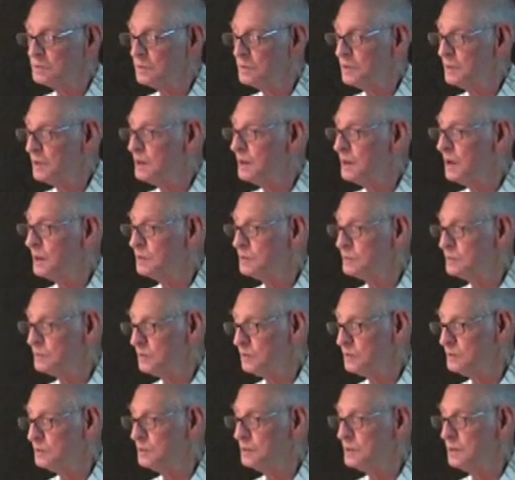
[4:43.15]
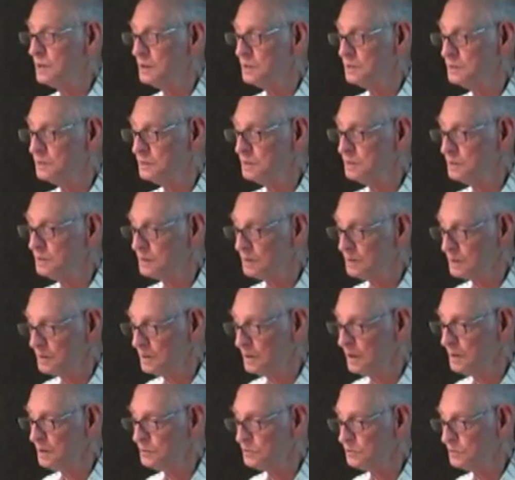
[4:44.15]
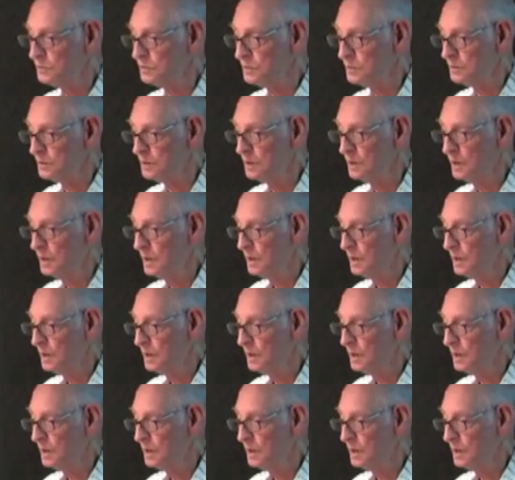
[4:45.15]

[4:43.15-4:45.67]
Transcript: And then I sold an antique collection